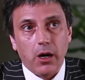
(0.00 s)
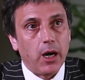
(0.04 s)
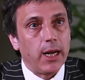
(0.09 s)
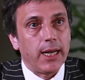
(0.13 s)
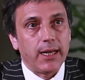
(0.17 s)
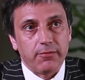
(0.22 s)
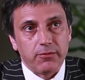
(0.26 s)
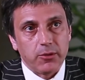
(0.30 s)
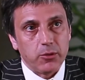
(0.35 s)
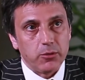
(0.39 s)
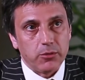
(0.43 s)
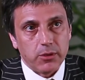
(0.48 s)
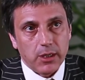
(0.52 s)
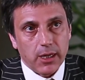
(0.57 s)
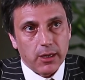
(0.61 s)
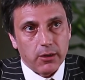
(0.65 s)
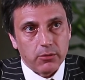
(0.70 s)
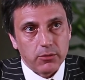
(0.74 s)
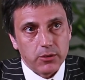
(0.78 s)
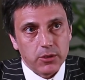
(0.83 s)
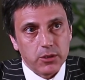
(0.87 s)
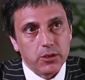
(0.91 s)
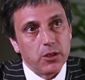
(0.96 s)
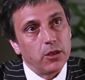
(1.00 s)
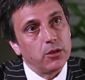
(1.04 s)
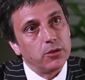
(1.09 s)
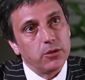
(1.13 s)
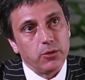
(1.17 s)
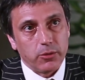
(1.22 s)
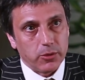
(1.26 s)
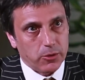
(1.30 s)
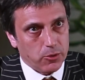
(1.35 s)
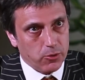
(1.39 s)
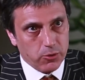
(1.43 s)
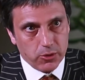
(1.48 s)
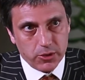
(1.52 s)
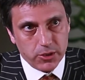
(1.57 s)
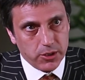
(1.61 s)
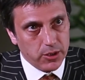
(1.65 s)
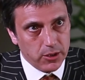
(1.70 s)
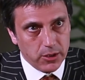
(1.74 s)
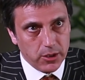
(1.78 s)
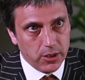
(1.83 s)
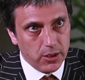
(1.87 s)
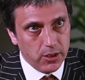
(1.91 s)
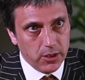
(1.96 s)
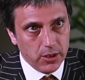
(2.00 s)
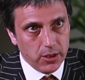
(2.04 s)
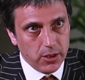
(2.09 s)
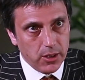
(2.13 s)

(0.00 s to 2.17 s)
I have no doubt, start doing across India